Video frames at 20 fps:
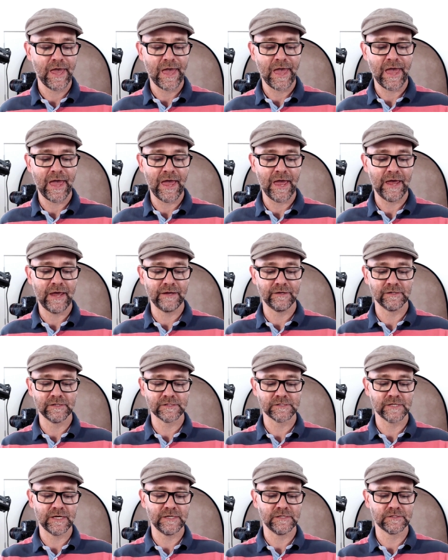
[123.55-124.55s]
And let's
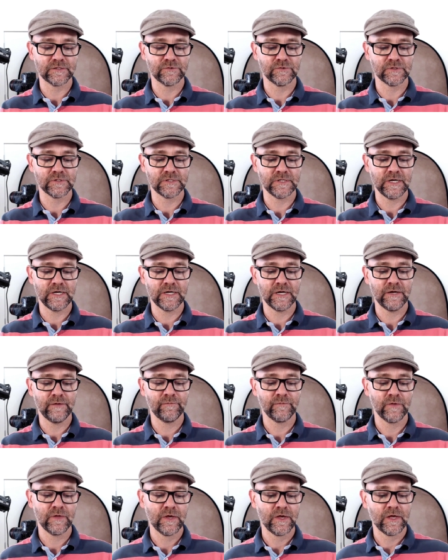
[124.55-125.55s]
say it's Christina.
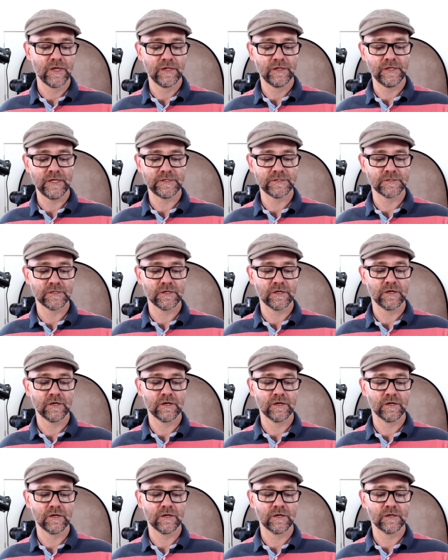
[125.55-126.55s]
Let's
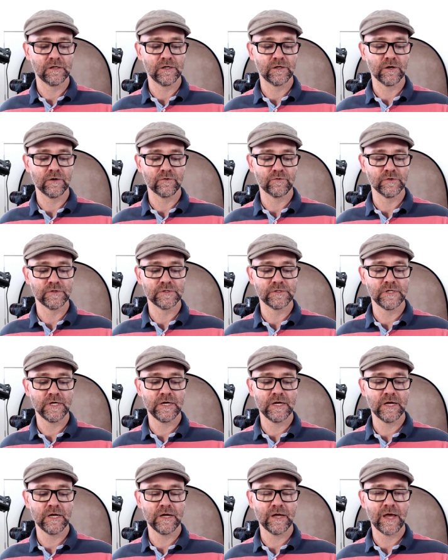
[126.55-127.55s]
click on
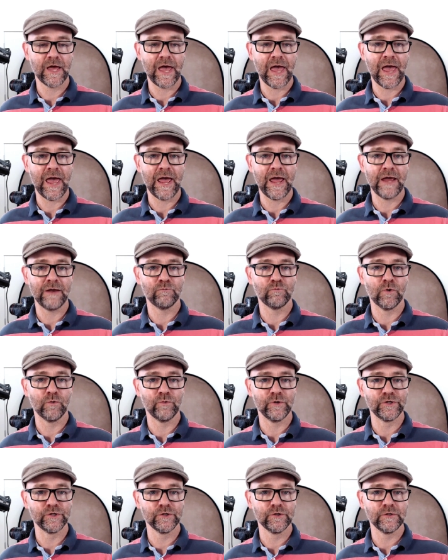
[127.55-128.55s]
Christina. And what
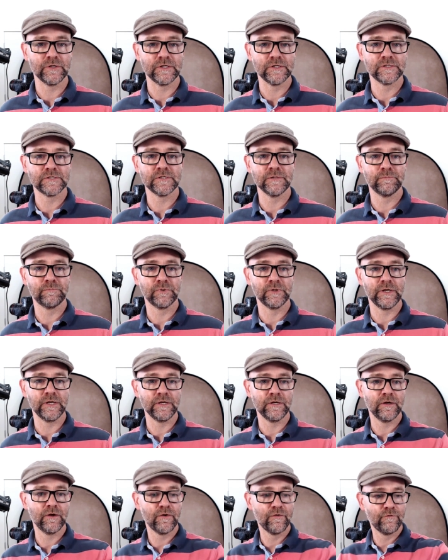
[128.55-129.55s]
we do is simply
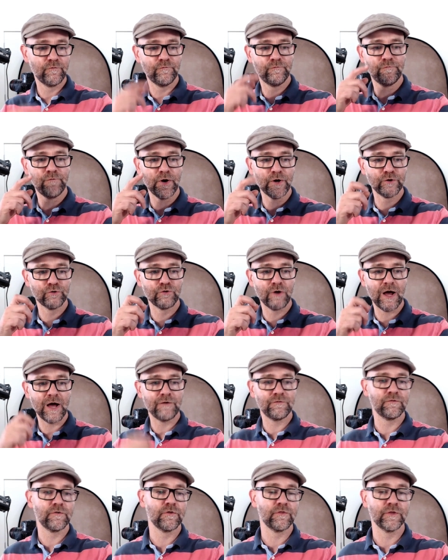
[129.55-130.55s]

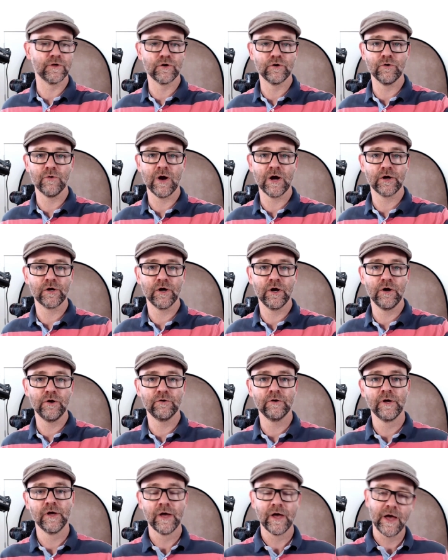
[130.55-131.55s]
photograph the QR code
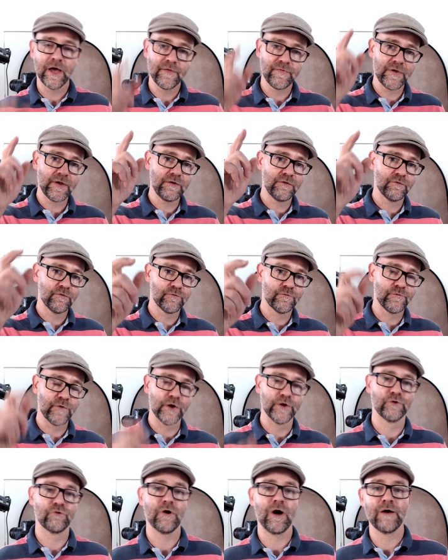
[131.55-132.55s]
and then
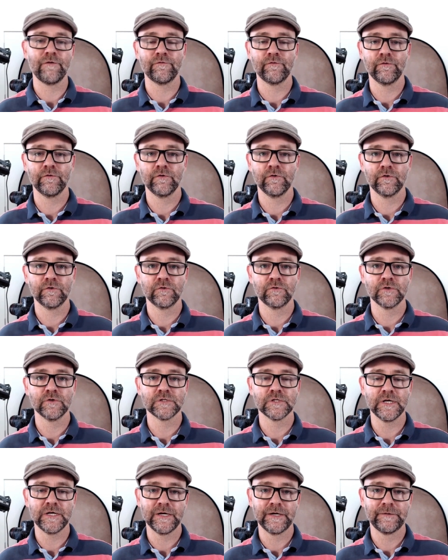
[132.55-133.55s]
photograph
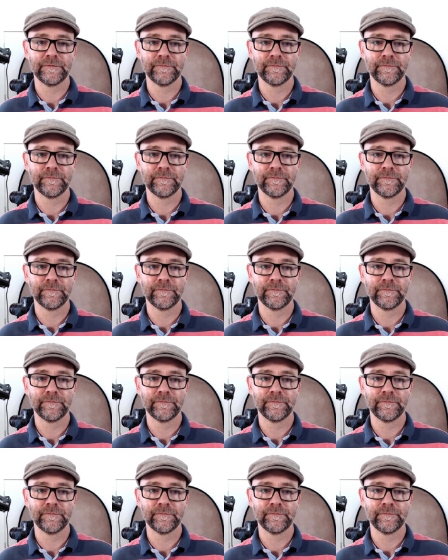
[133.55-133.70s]
Christina.